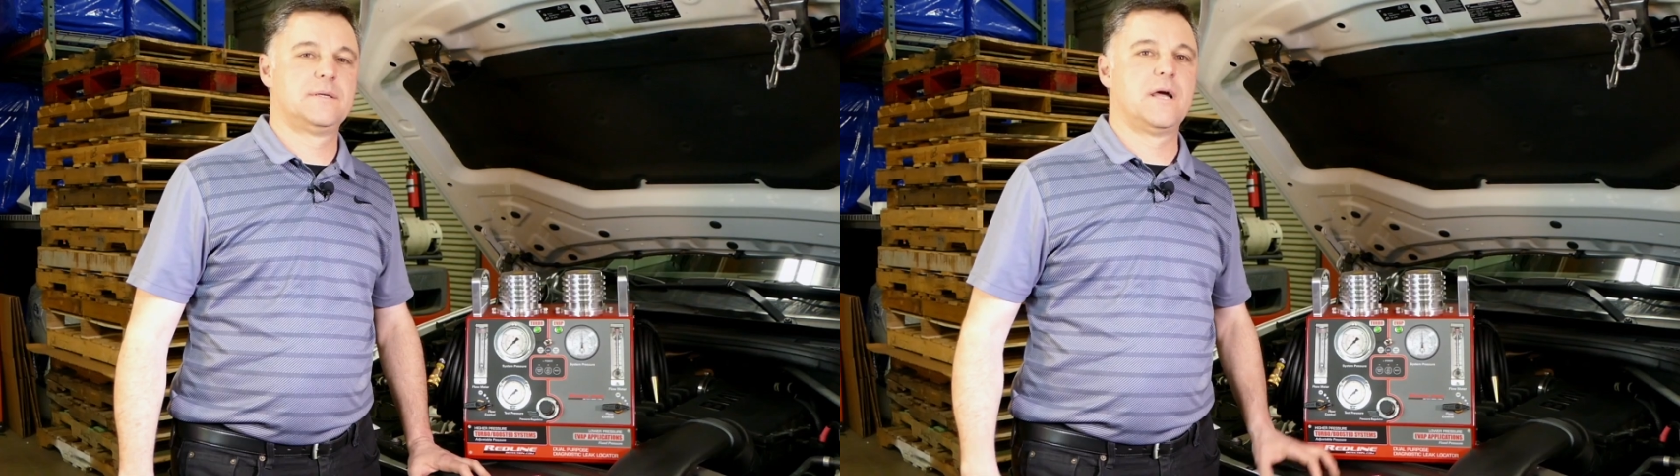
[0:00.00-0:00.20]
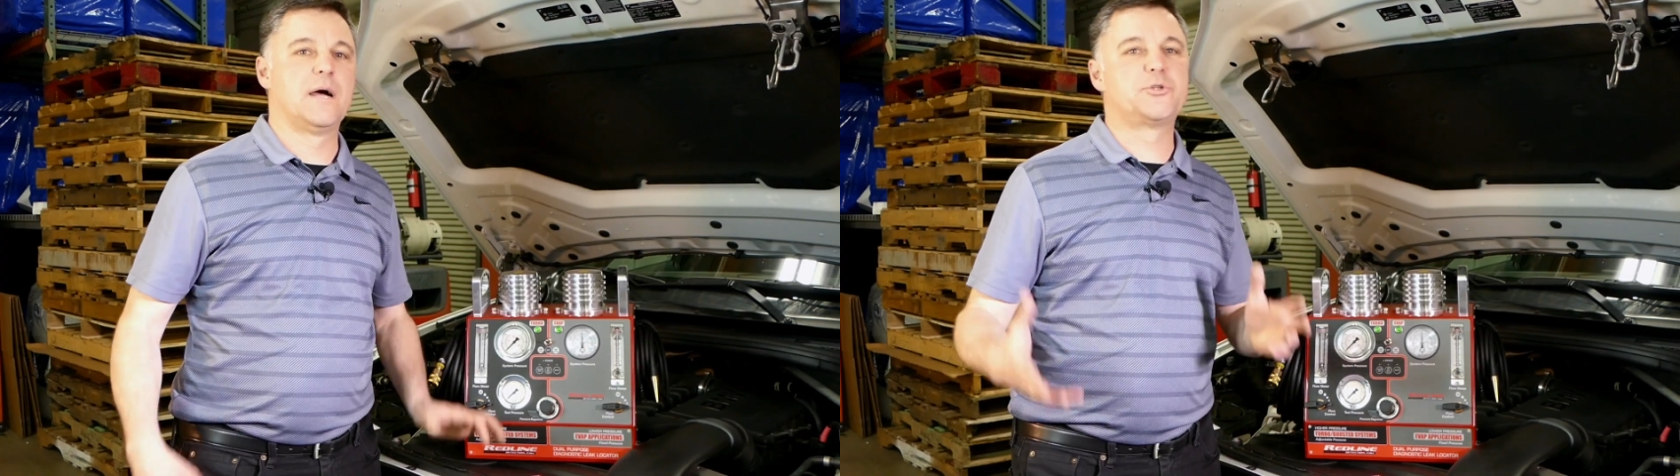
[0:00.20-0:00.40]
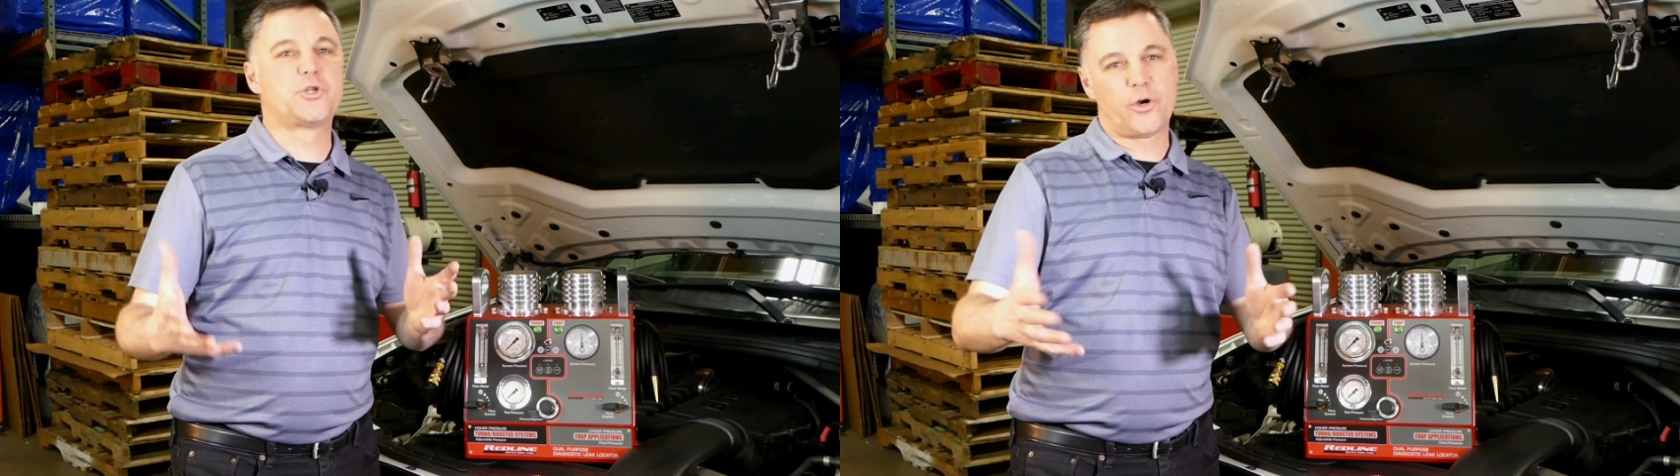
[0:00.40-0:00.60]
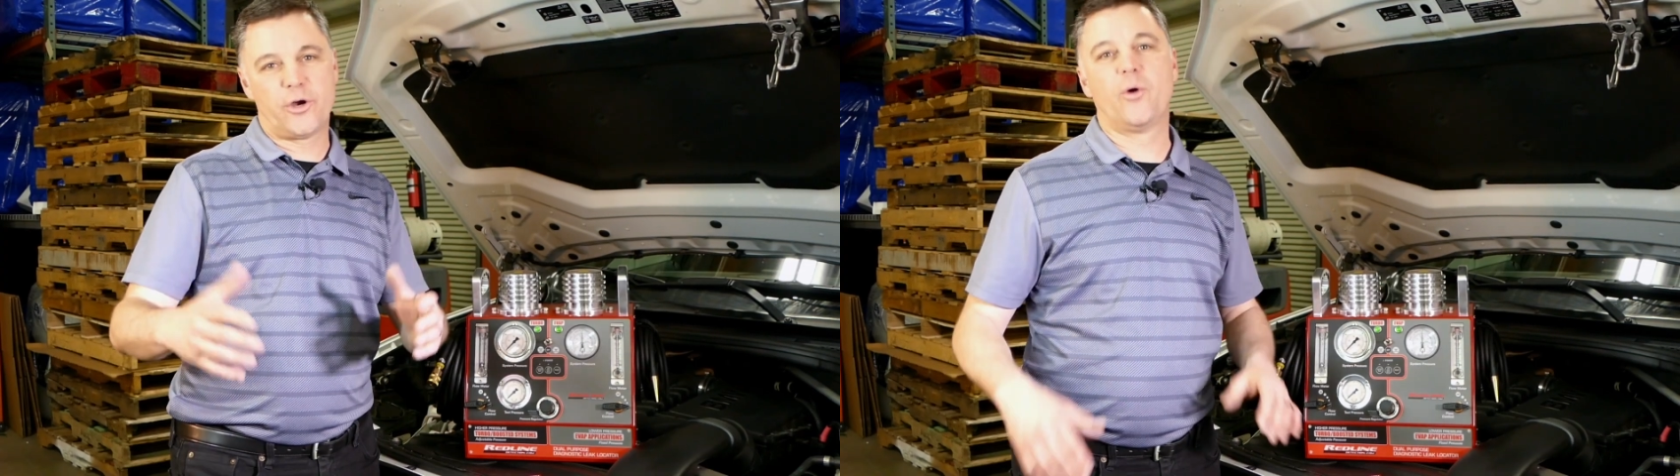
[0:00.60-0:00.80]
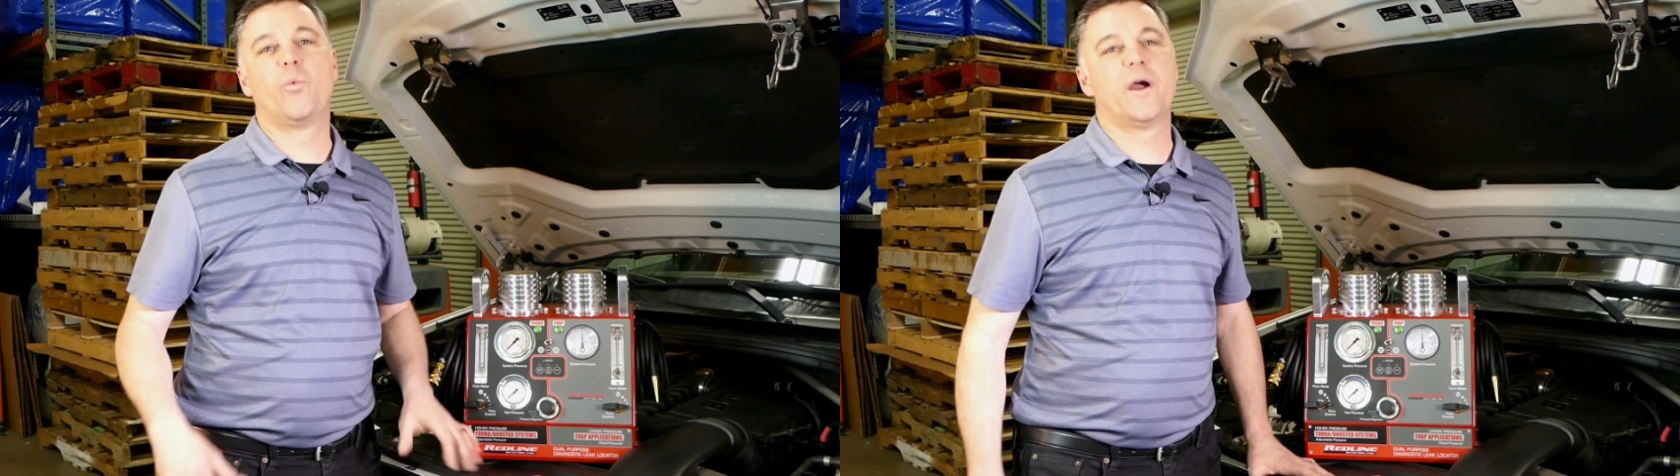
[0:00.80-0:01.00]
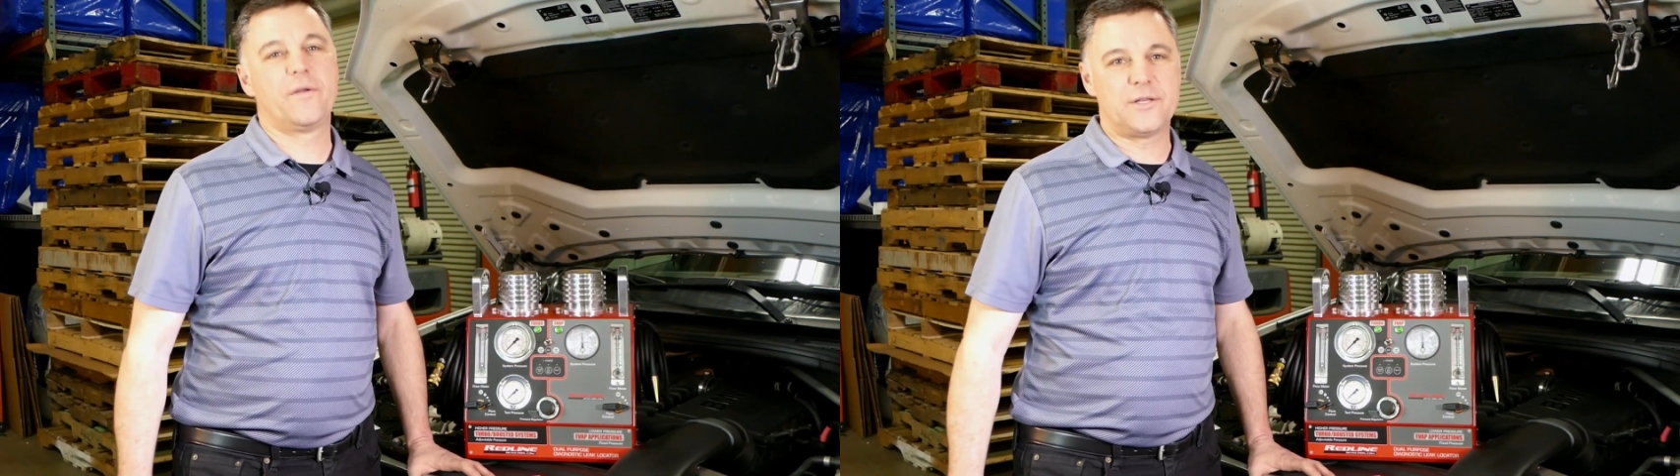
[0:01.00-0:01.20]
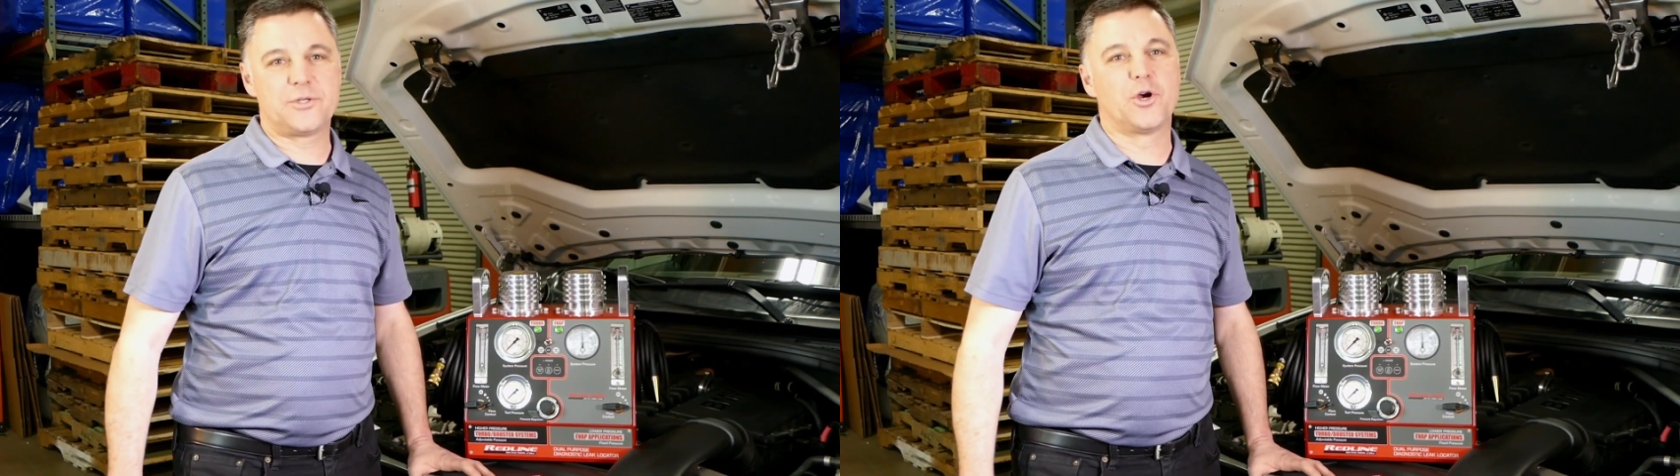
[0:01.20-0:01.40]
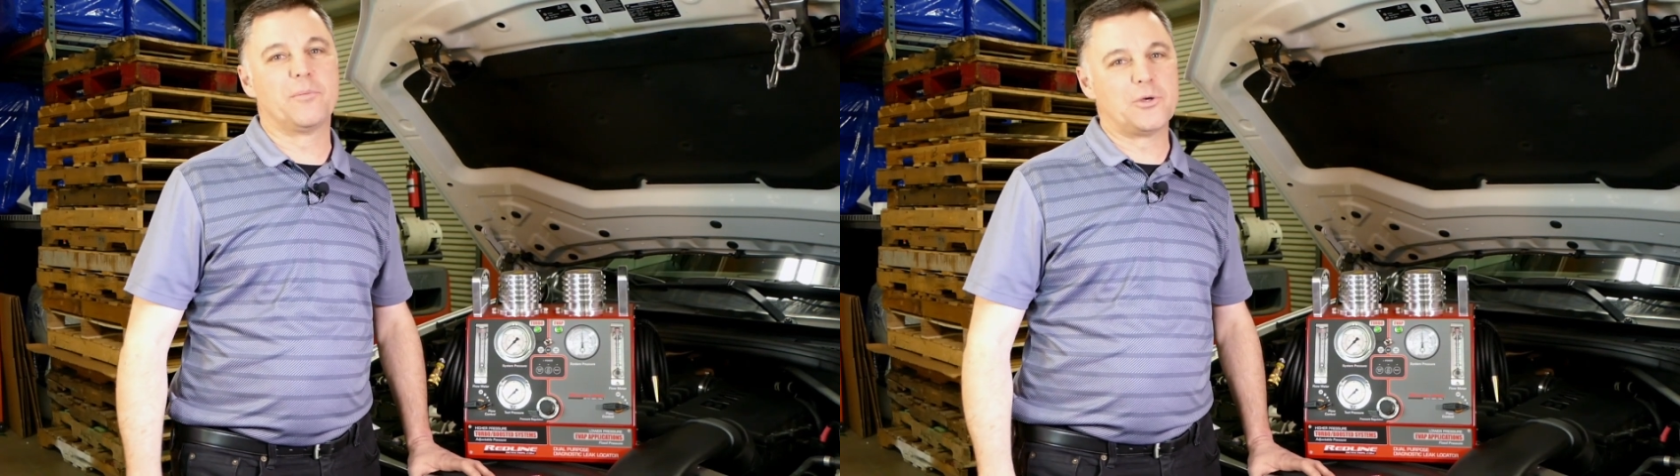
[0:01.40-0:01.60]
I'm sure you're aware that
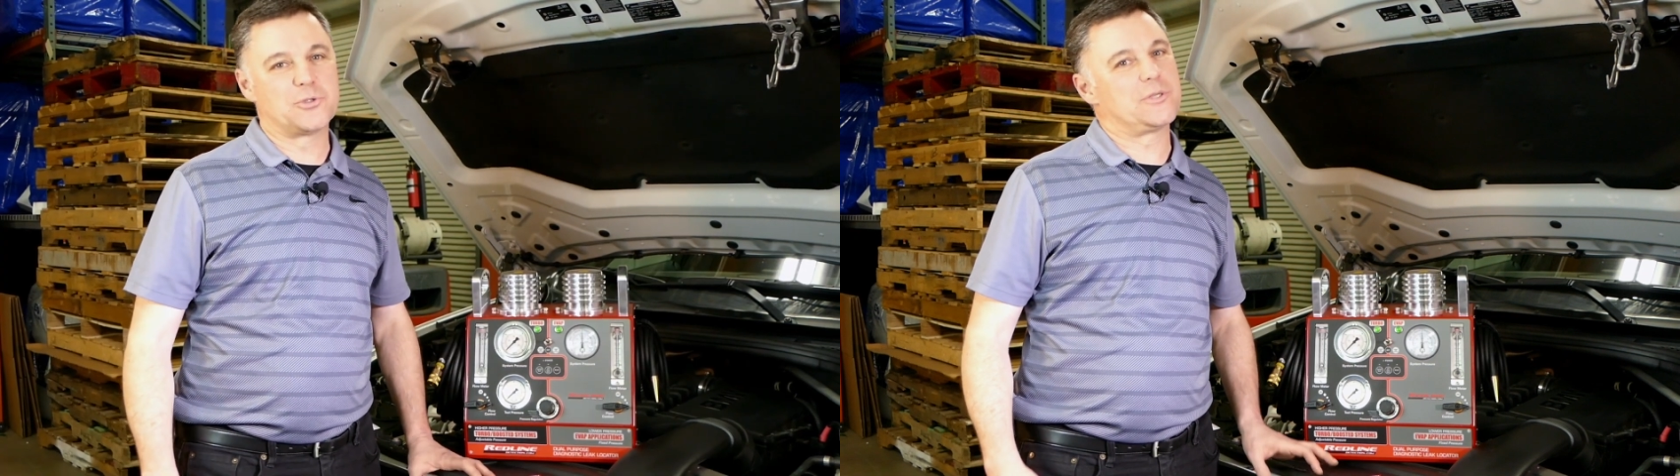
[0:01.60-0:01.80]
turbos